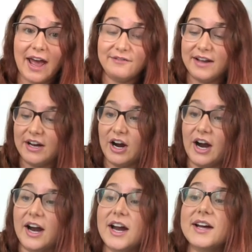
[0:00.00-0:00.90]
and
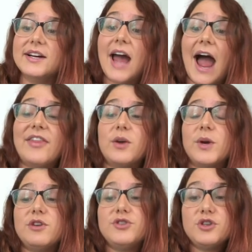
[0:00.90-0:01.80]
vinegar. And then when
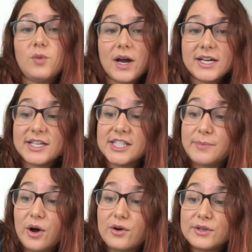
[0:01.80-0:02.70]
you do want to
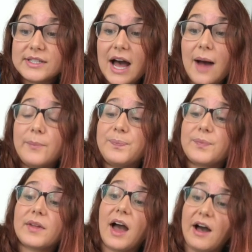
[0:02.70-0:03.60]
dispose
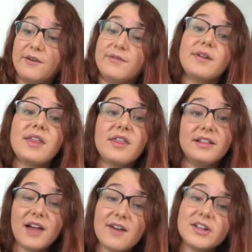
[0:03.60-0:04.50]
of the
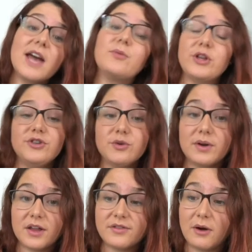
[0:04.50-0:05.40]
lava lamp, when you do
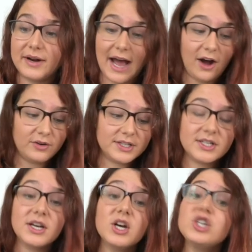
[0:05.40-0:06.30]
want to throw it out,
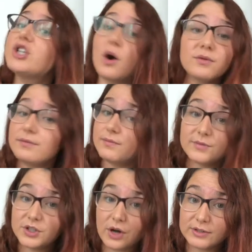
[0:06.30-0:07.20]
don't
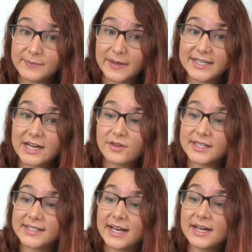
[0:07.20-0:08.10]
spill it down the
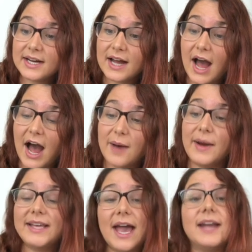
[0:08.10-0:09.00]
sink.
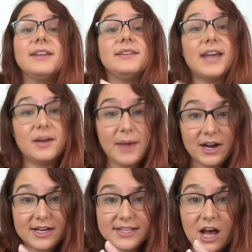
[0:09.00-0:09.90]
Again, get a
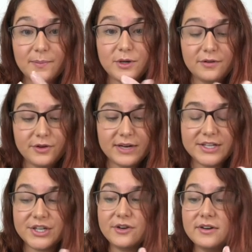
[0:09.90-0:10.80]
parent to help you if you need
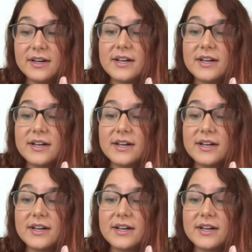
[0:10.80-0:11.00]
to,